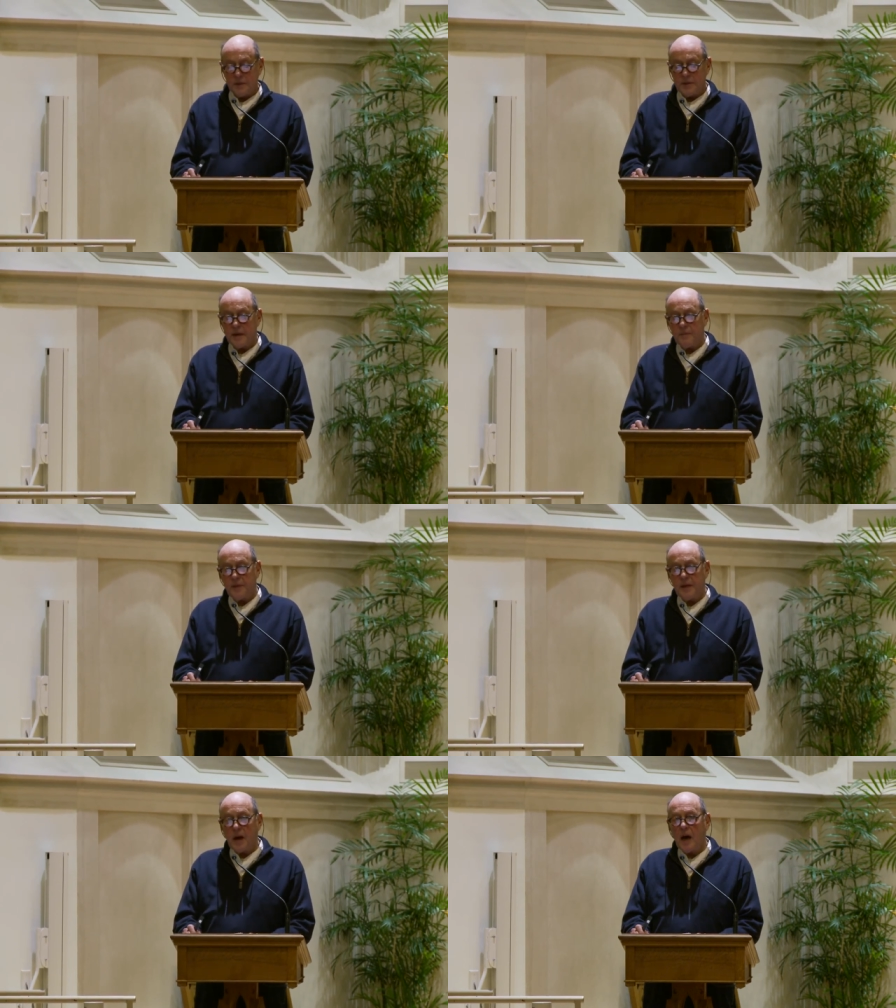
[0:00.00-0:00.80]
10
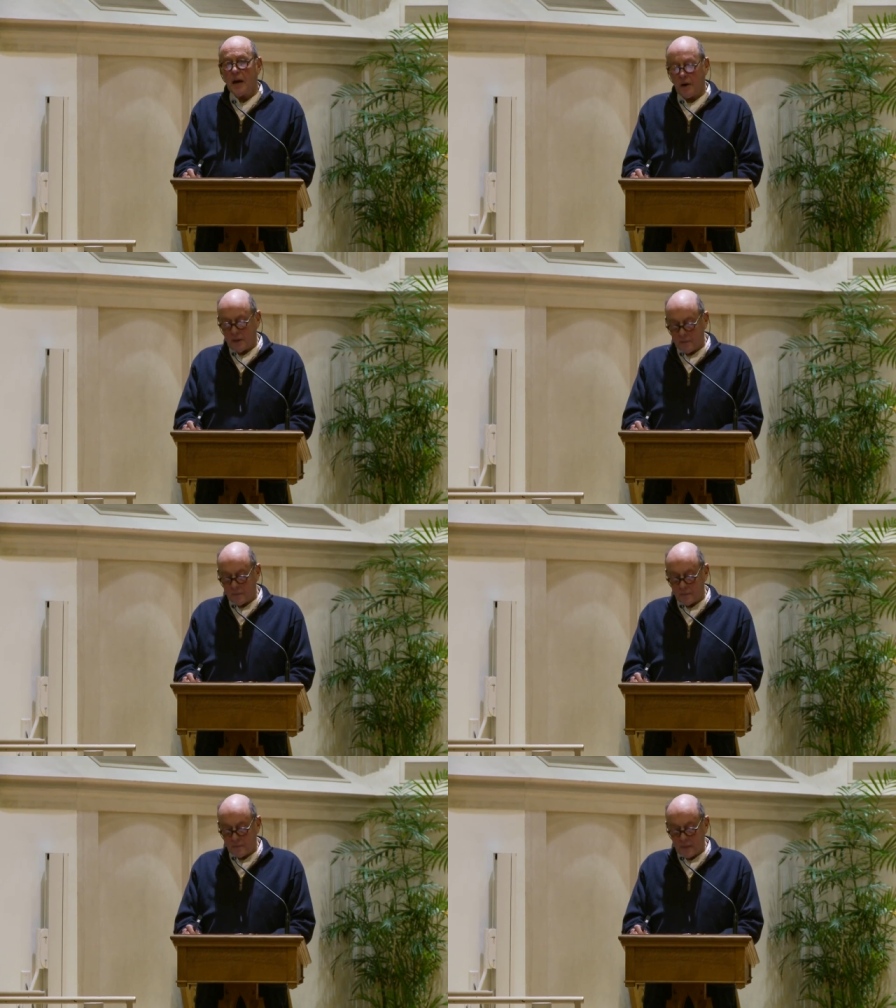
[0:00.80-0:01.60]
feet higher
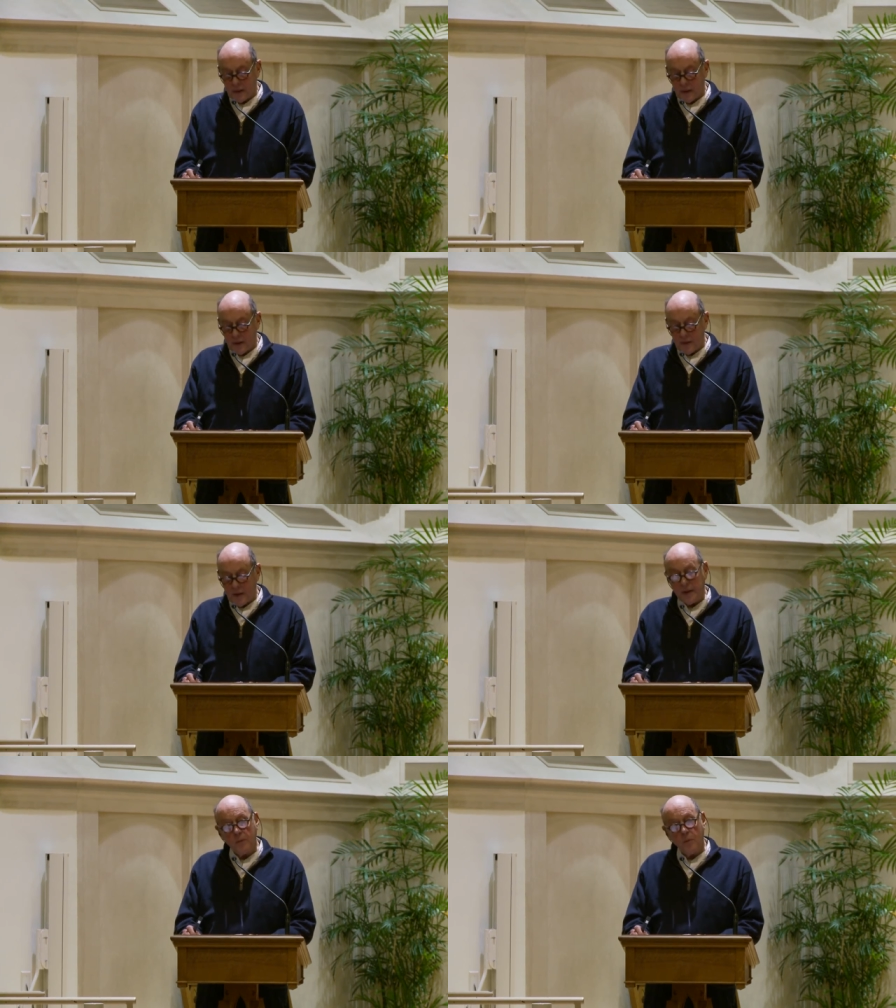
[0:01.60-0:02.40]

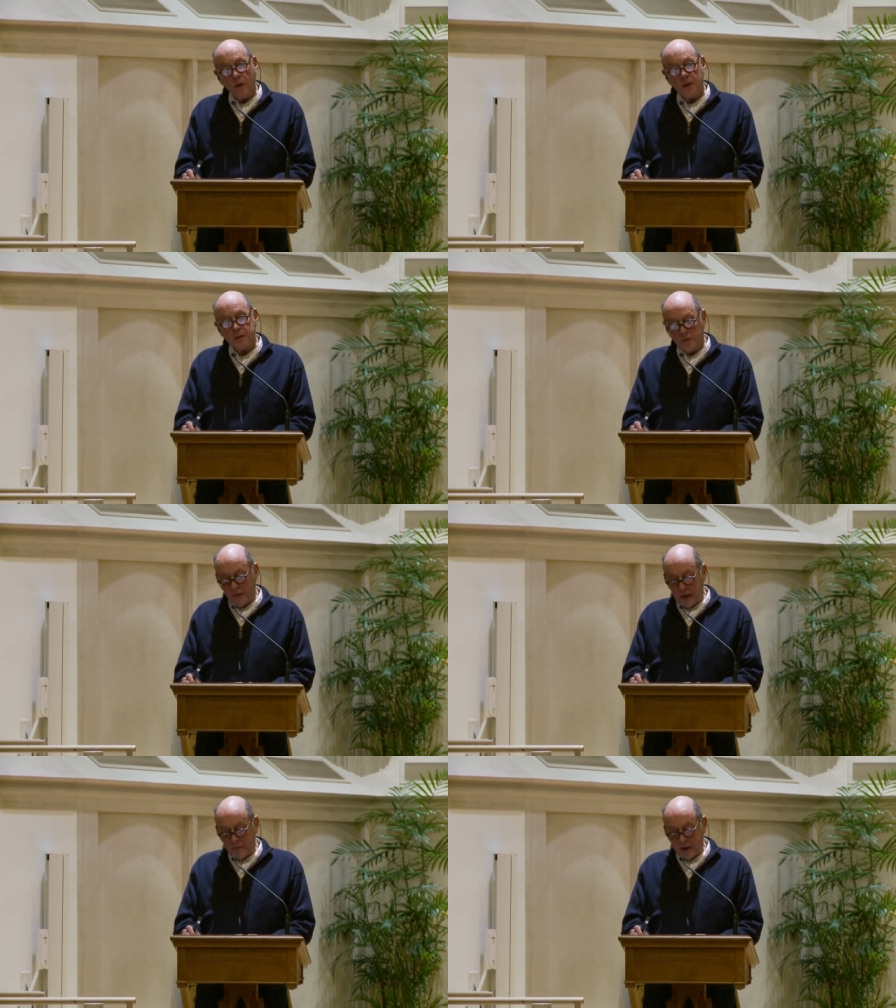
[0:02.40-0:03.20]
than it was
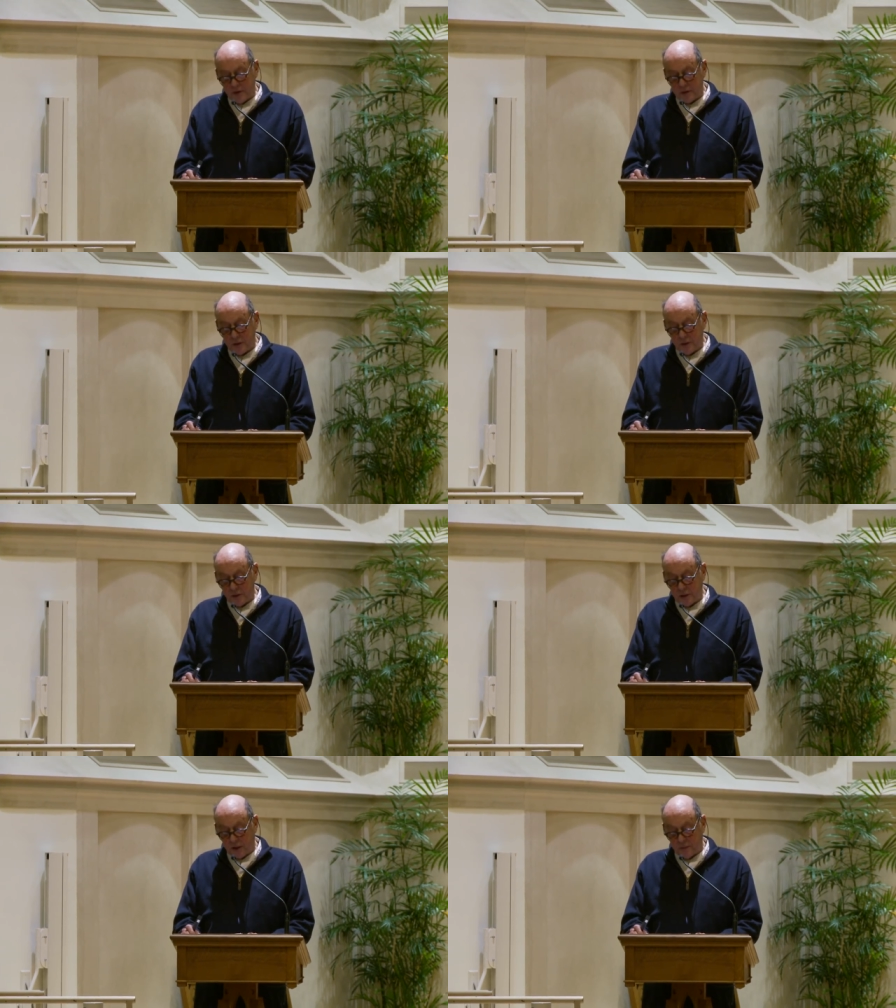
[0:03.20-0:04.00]
5,000
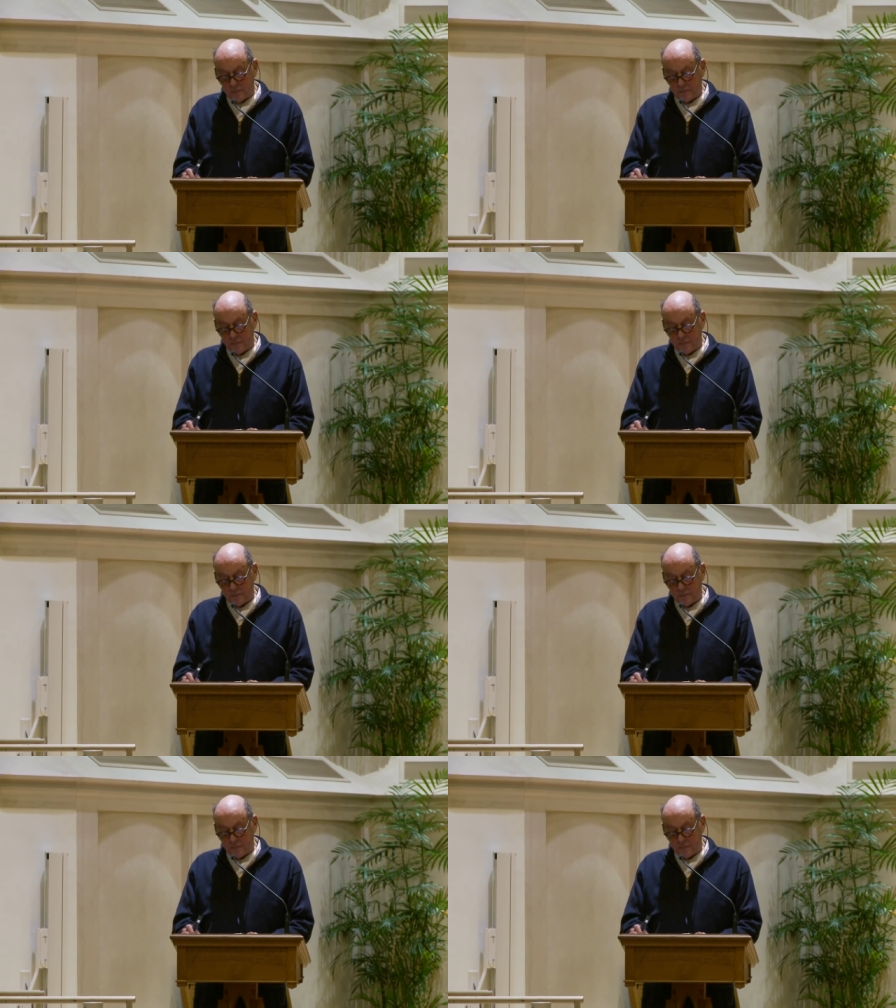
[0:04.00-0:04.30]
years ago.